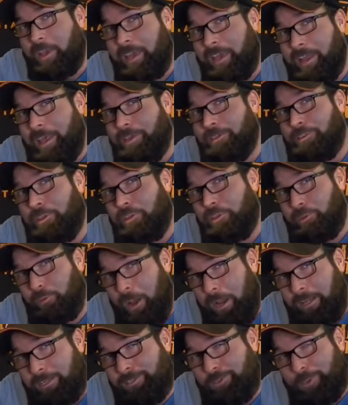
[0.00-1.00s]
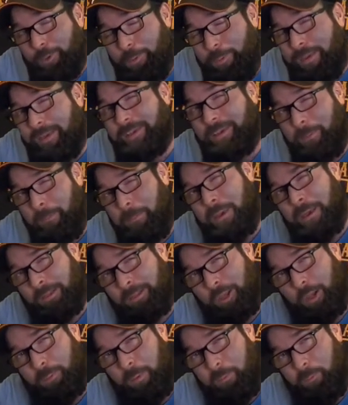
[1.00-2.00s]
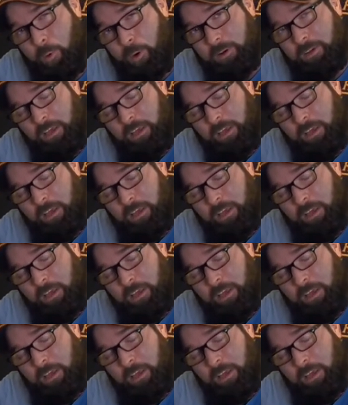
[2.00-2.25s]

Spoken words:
getting the threaded tubing can be a little bit more